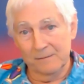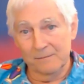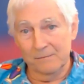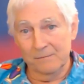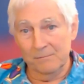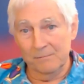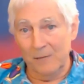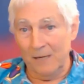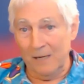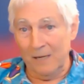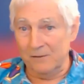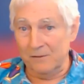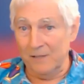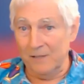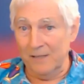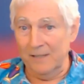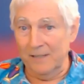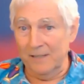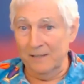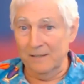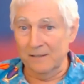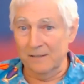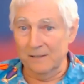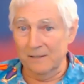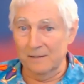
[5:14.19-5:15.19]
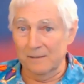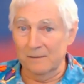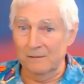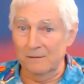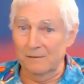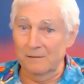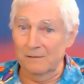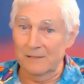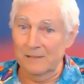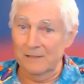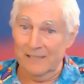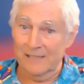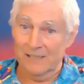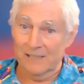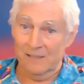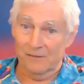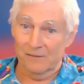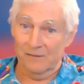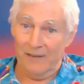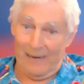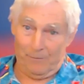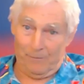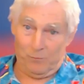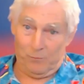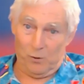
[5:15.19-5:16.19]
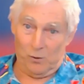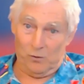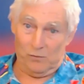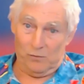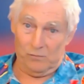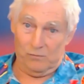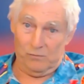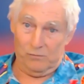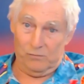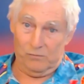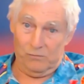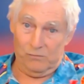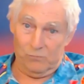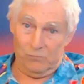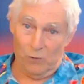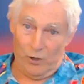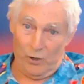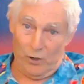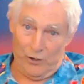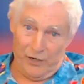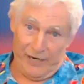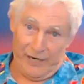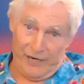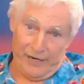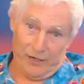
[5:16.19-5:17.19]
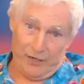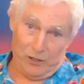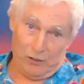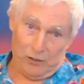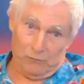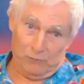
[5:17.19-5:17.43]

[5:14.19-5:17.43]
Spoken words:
by say the end of April one year.